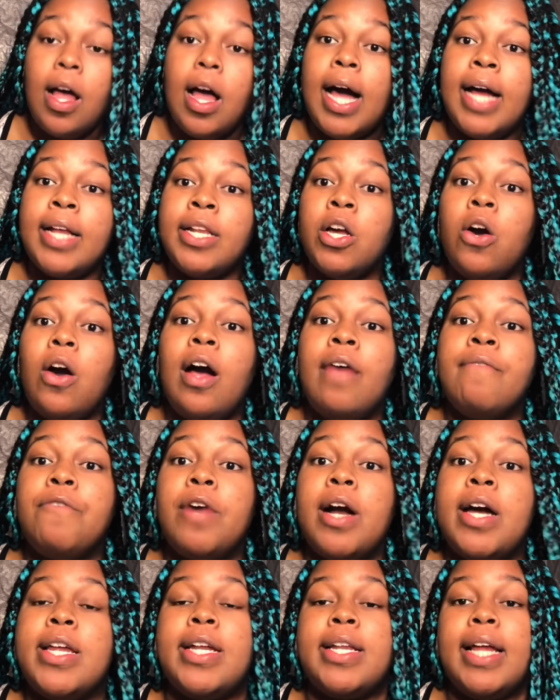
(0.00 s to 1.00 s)
I know on
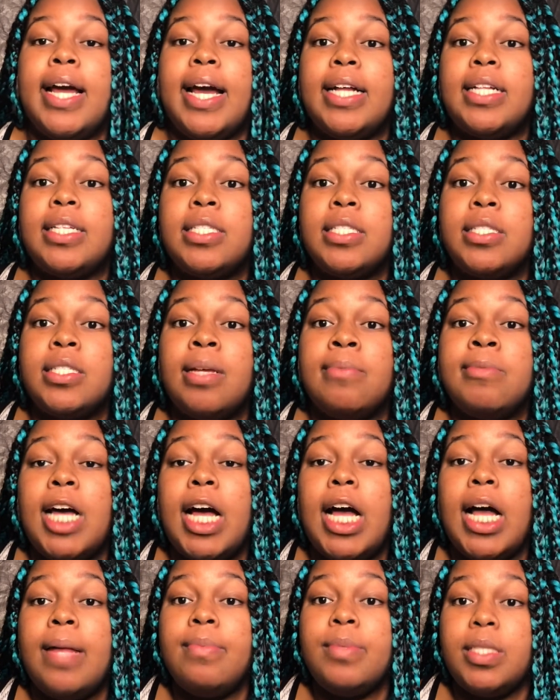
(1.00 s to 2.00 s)
Friday nights,
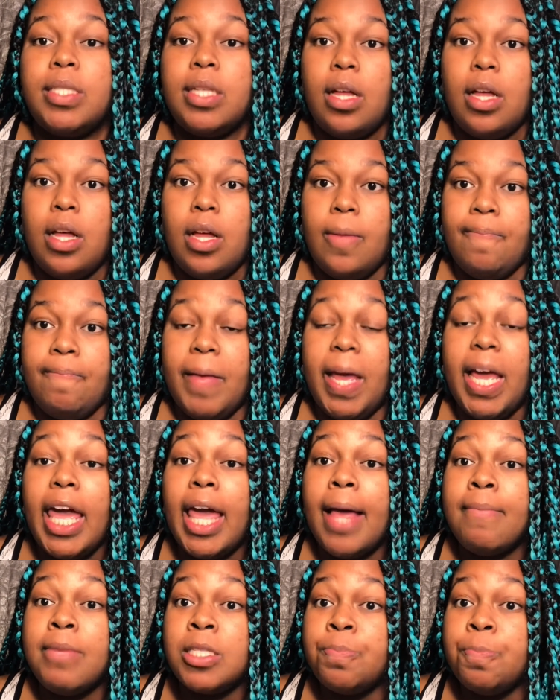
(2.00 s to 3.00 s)
sometimes the main
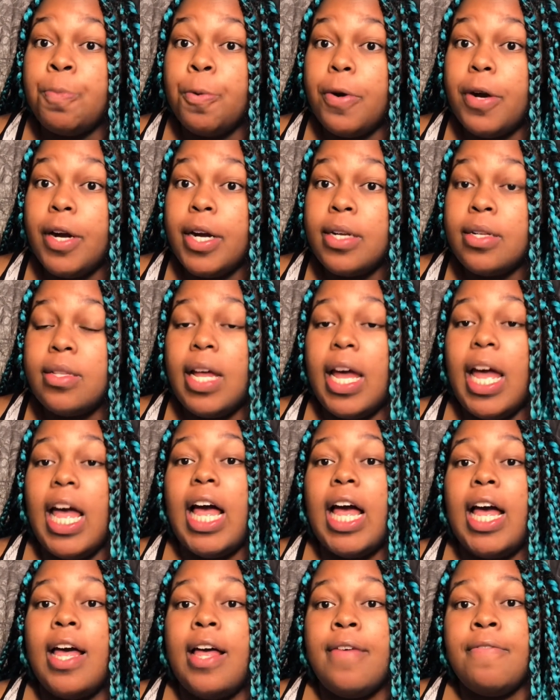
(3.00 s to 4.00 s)
campus board, they
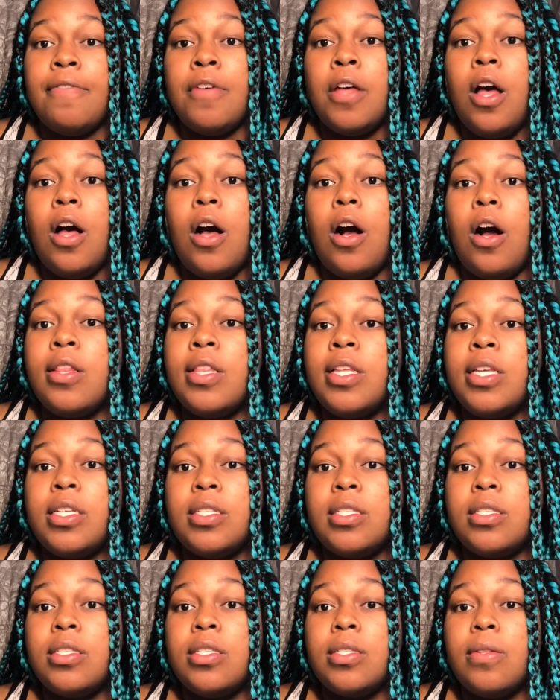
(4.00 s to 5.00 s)
have all
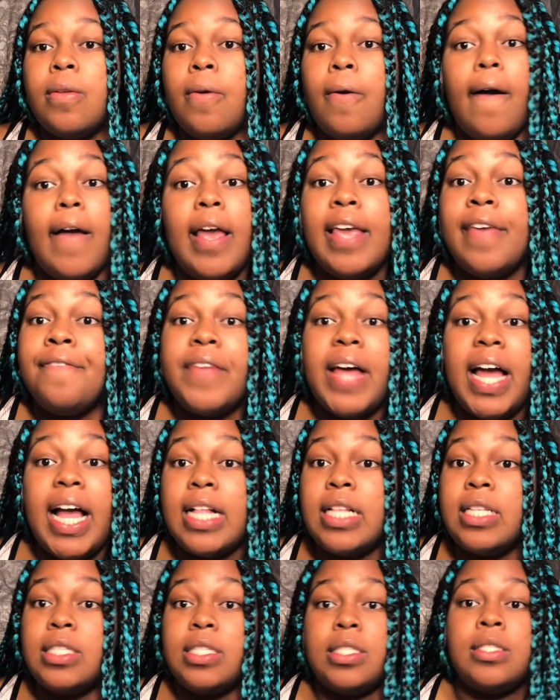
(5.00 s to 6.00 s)
these
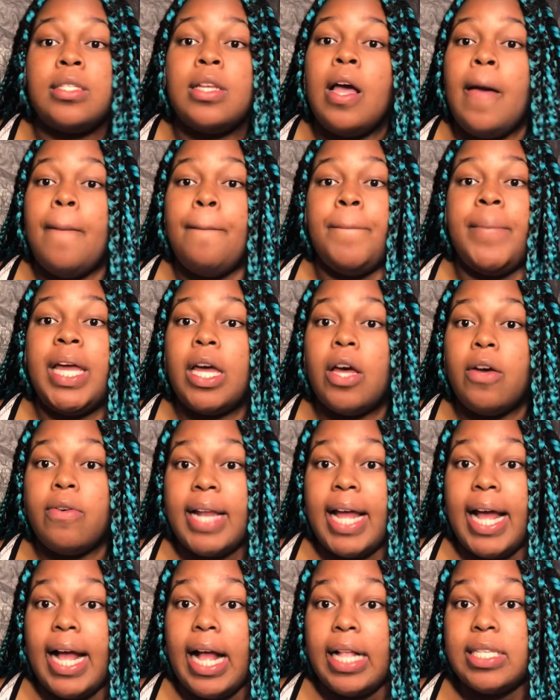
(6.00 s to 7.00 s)
events, bingo
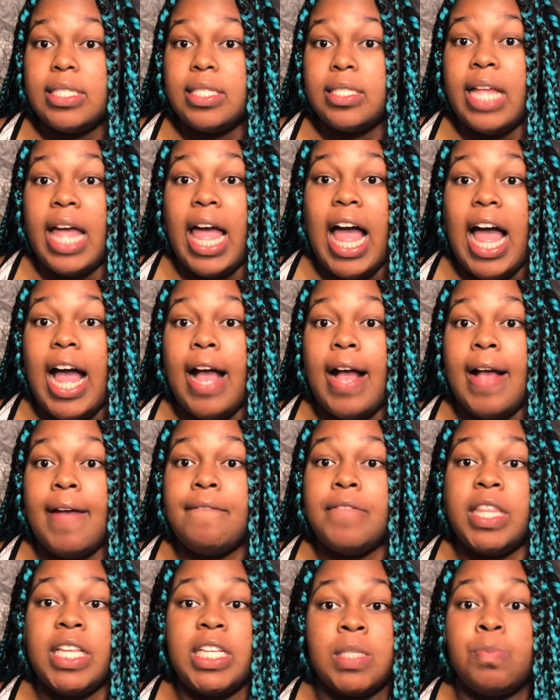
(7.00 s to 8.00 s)
nights. They
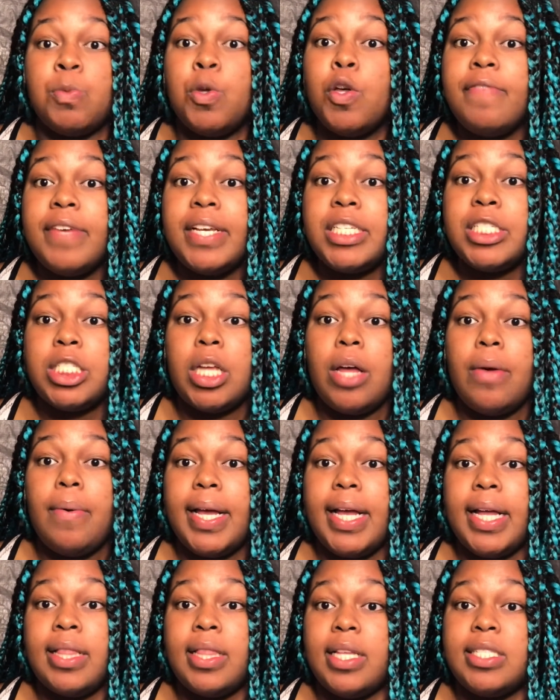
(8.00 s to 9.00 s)
have these movies
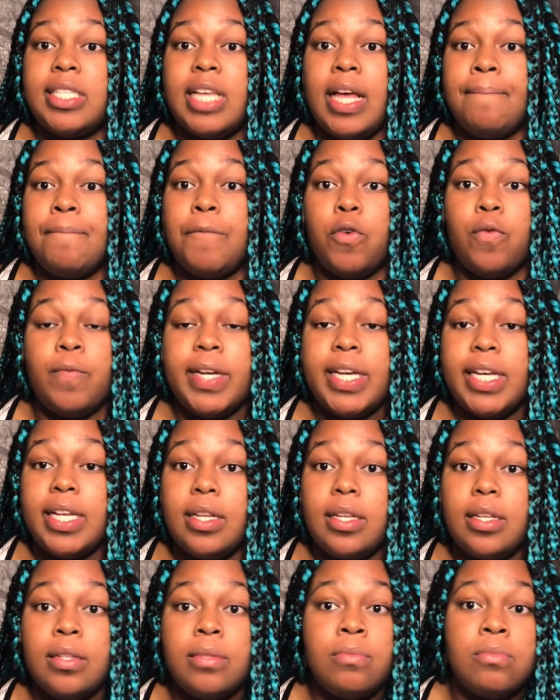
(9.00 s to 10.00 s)
showing in the Temple
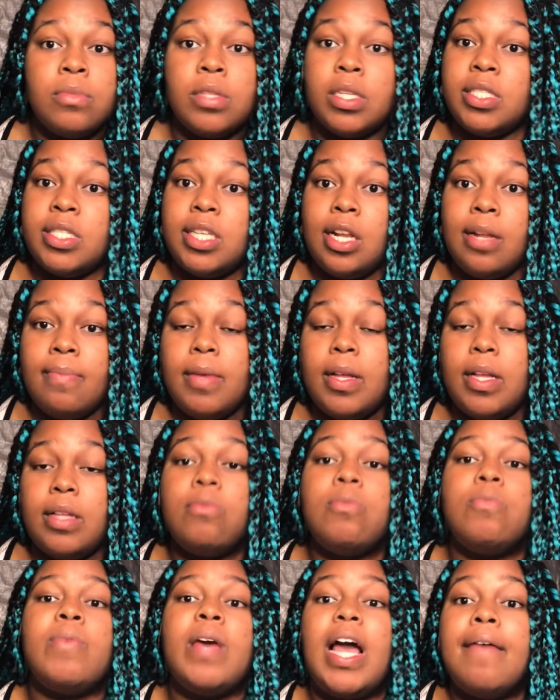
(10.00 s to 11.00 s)
Reel, the cinema.
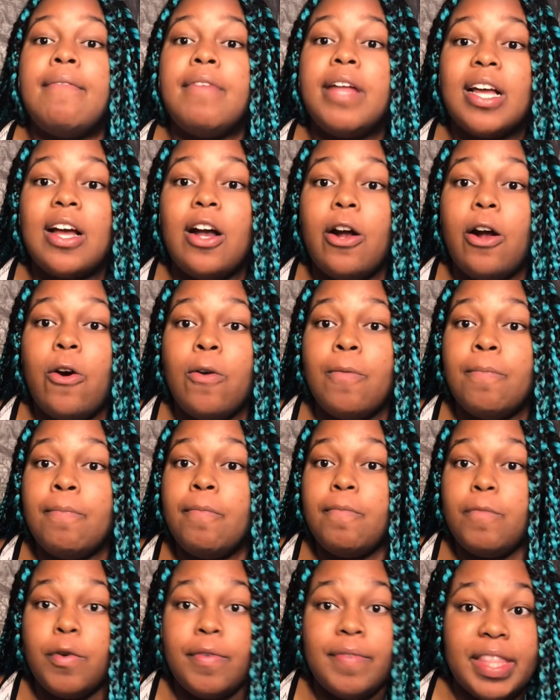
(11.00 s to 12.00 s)
We have like our
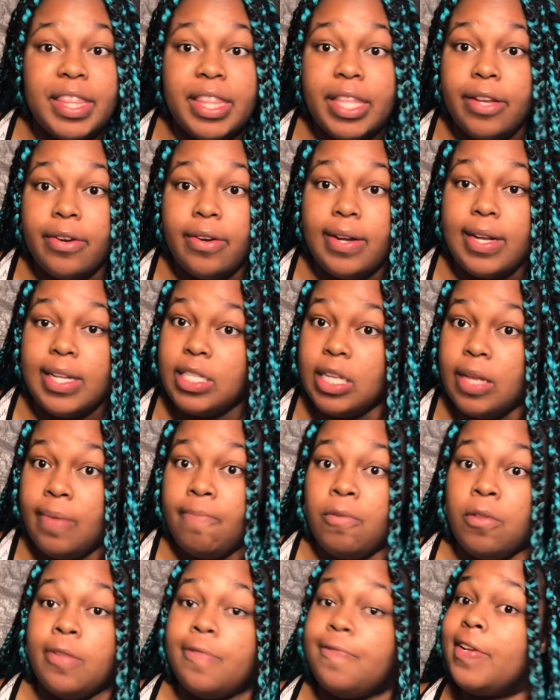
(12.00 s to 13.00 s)
own movie theater at
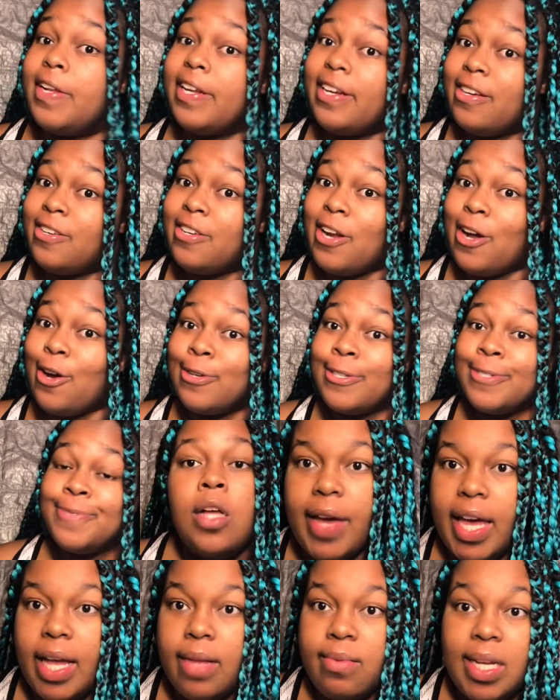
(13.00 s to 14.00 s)
Temple, if you didn't know.
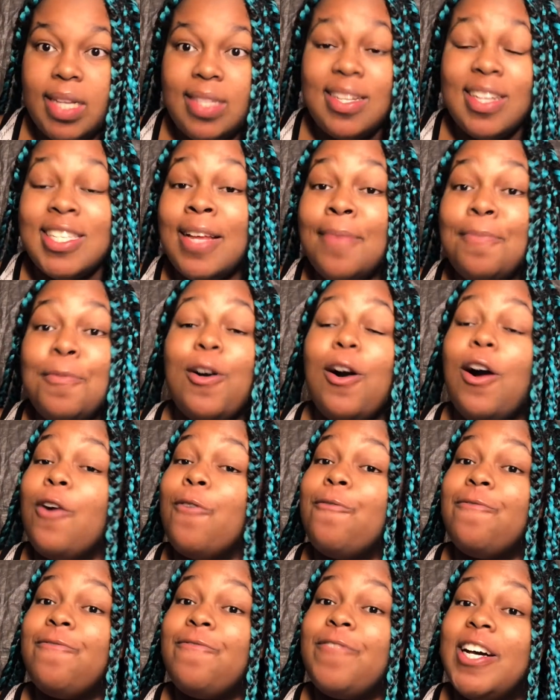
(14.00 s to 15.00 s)
Game days at Temple are
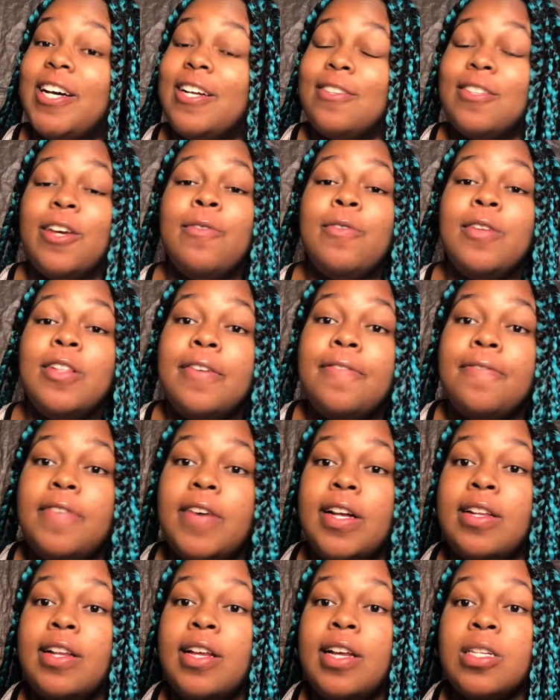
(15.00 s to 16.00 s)
fun. They're really
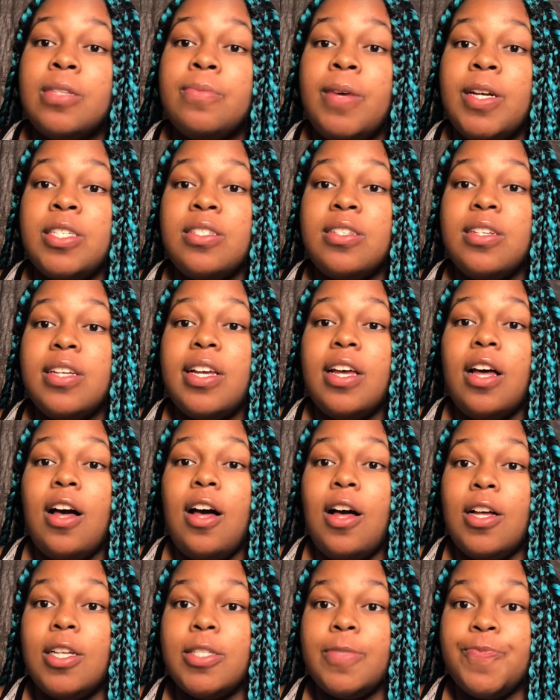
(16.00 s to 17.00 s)
fun, especially
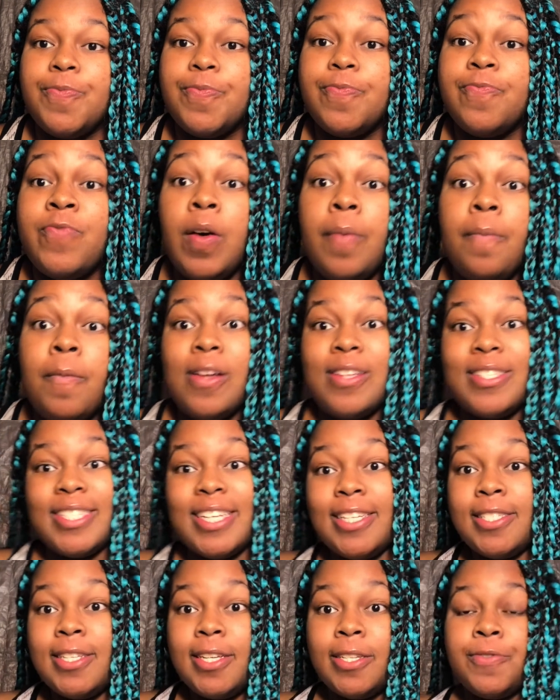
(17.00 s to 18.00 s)
football
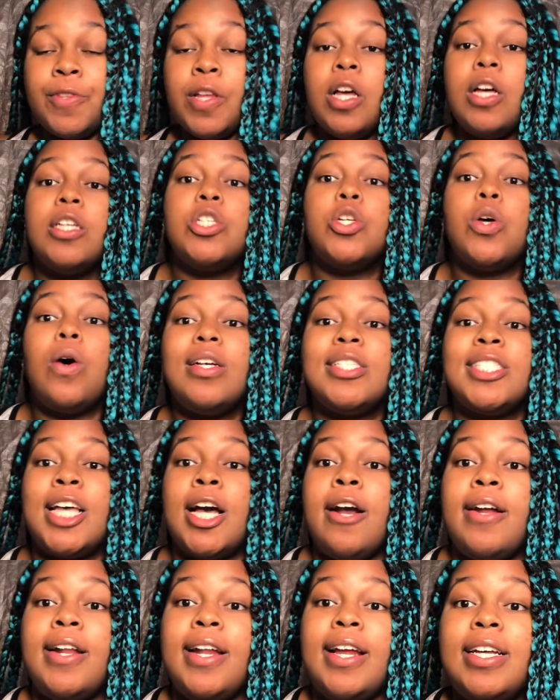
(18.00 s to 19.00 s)
season. So on
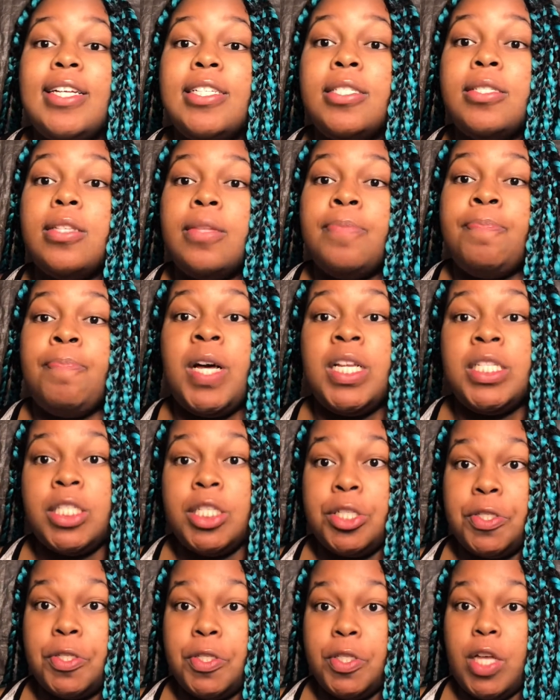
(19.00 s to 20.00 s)
Saturdays,
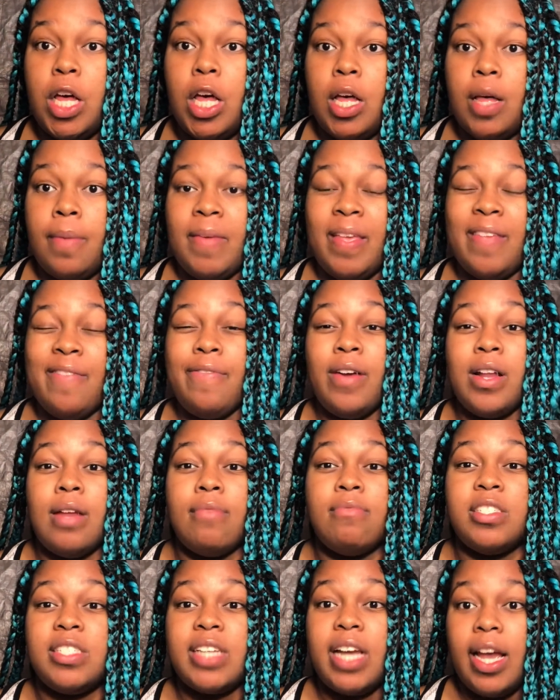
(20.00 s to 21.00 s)
buses come in front
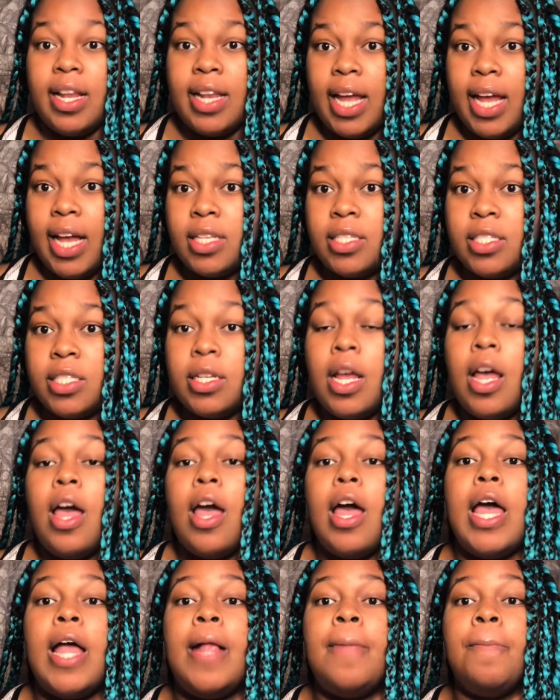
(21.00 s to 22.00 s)
of J&H
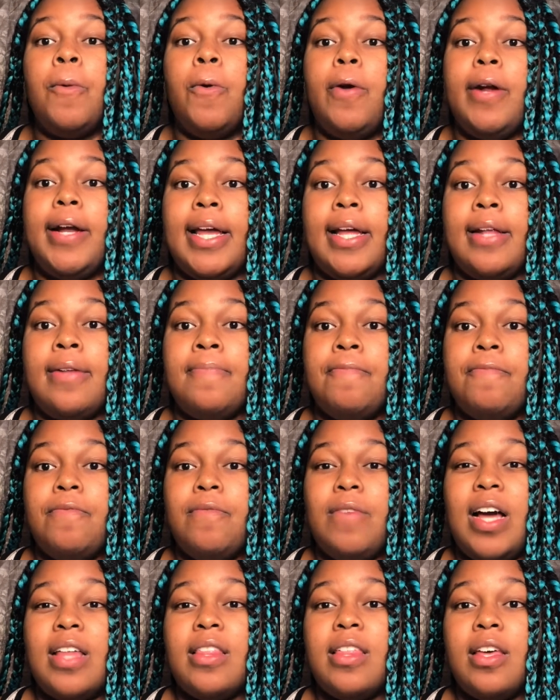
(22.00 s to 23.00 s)
and Morgan,
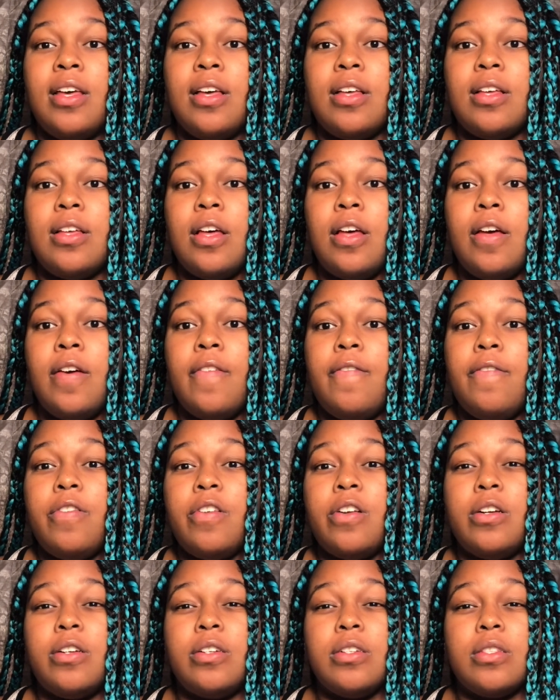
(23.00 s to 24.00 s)
I think for
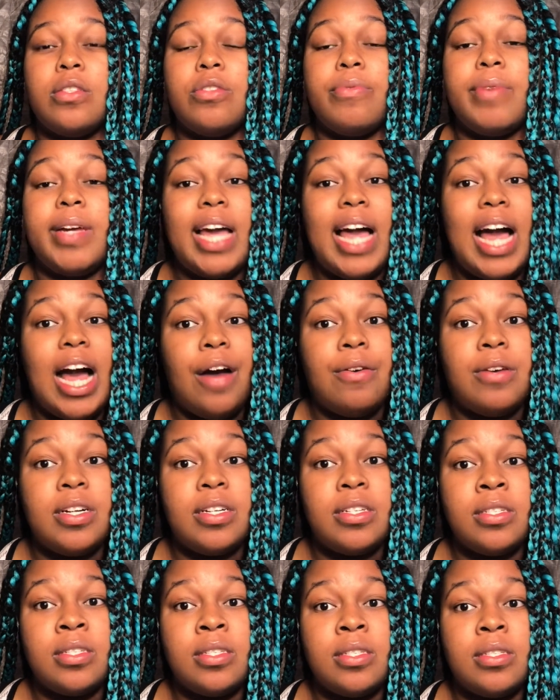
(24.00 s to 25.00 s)
3
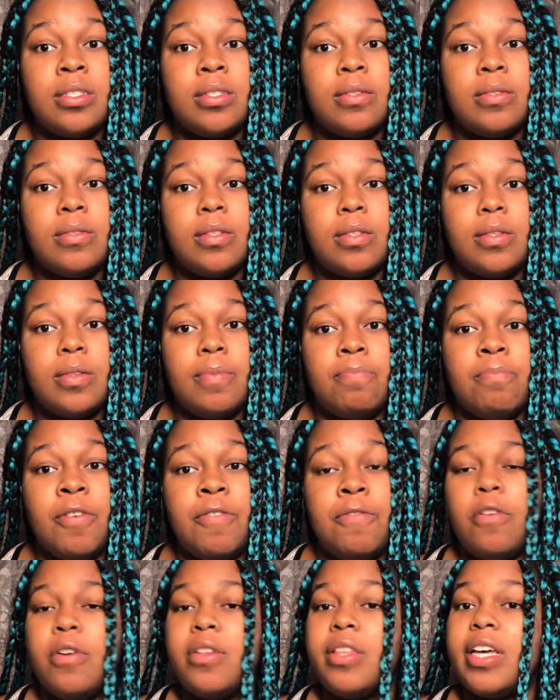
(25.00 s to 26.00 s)
hours
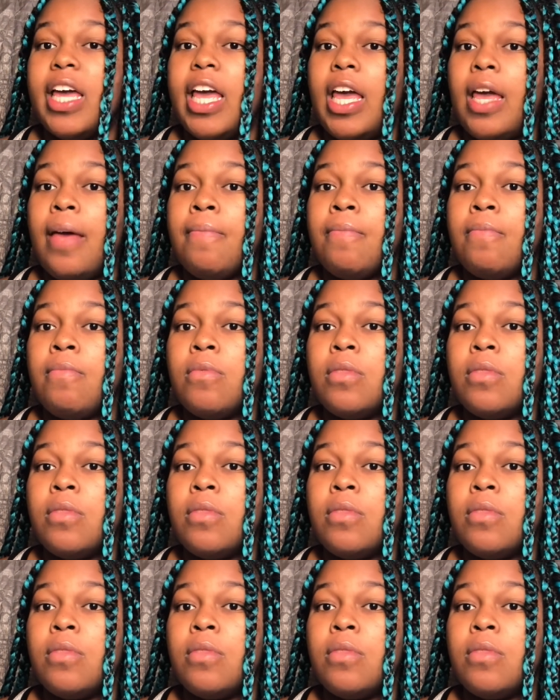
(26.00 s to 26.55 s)
before the game.